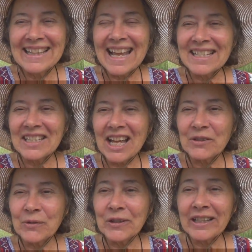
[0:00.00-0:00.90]
That's not
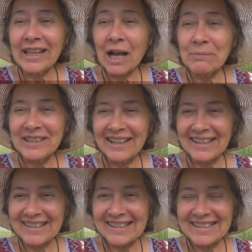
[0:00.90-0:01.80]
really up to
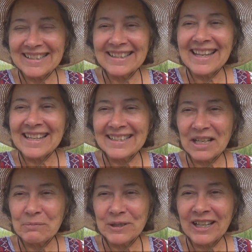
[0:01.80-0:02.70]
us, that is
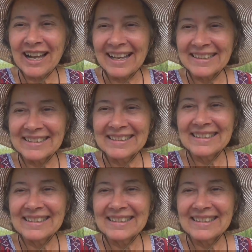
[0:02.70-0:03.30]
up to God.